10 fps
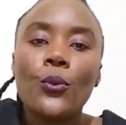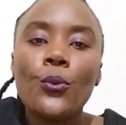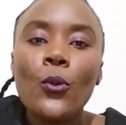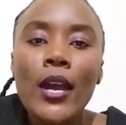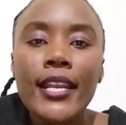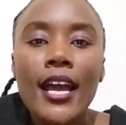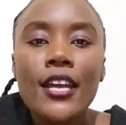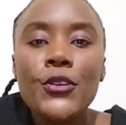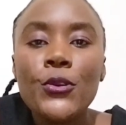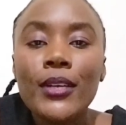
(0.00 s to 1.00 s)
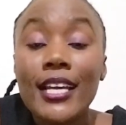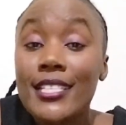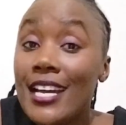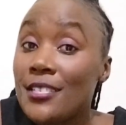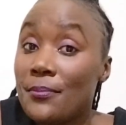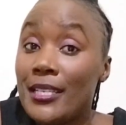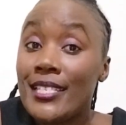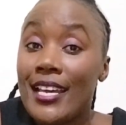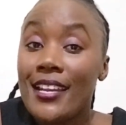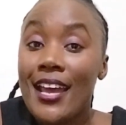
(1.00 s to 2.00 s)
when you get
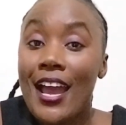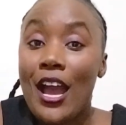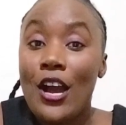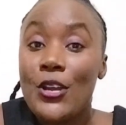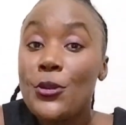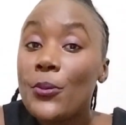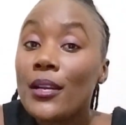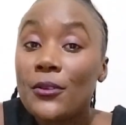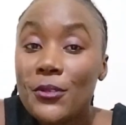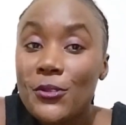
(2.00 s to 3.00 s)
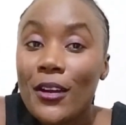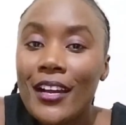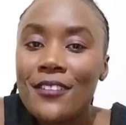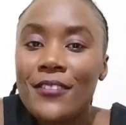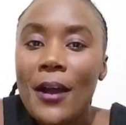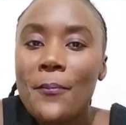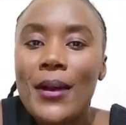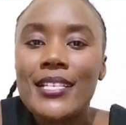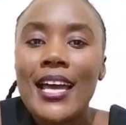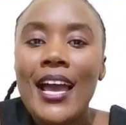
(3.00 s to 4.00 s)
admitted, you will use your cover,
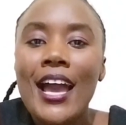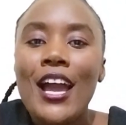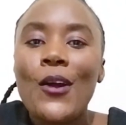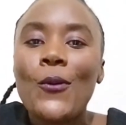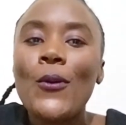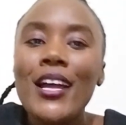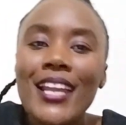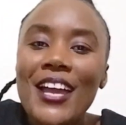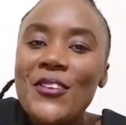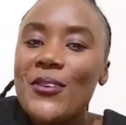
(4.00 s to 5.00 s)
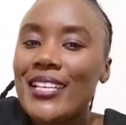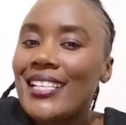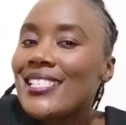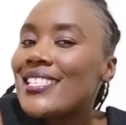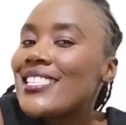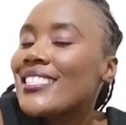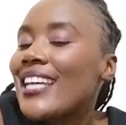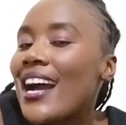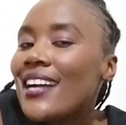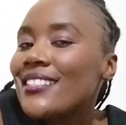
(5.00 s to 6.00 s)
but when you get
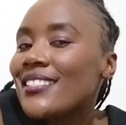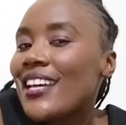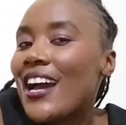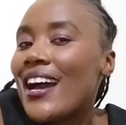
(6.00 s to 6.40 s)
discharged,